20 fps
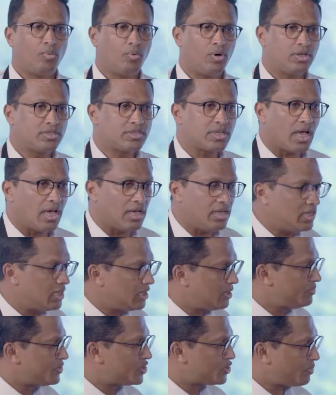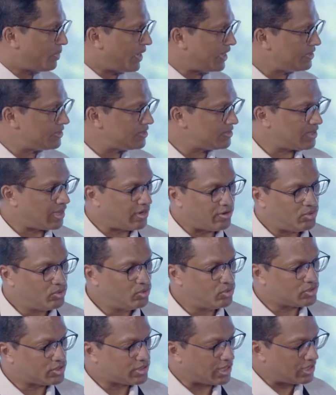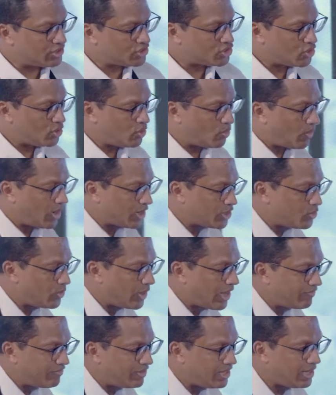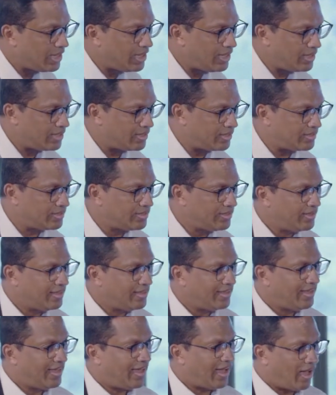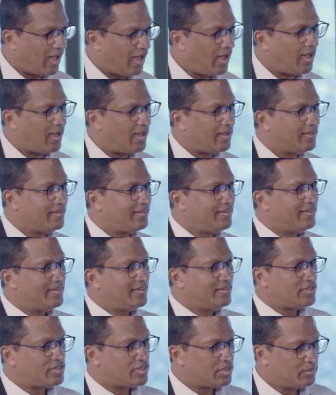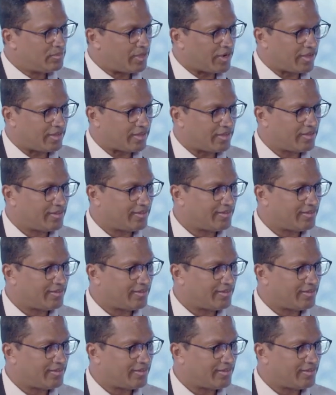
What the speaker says: was our herbs, spices and roots. And so what you have in here are turmeric,